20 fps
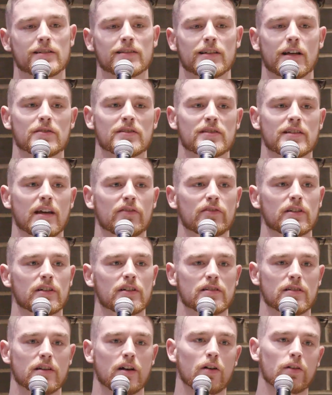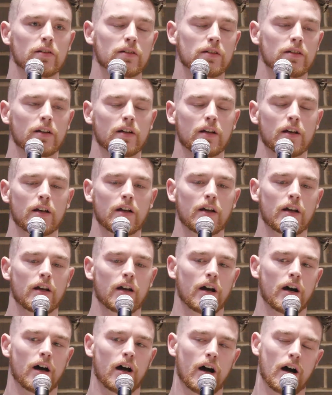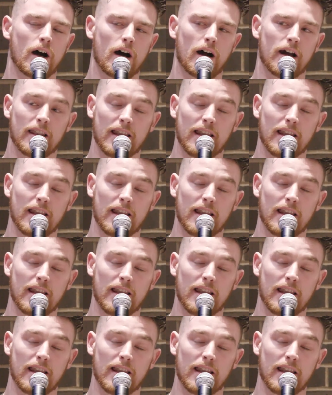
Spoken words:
since I was 7 years old. I